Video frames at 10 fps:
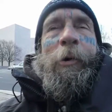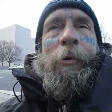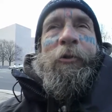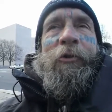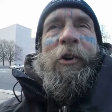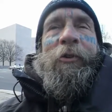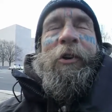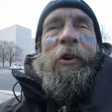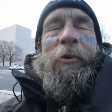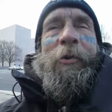it was
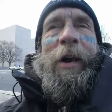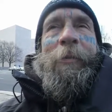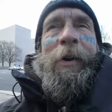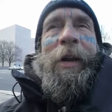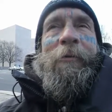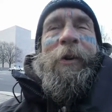just incredibly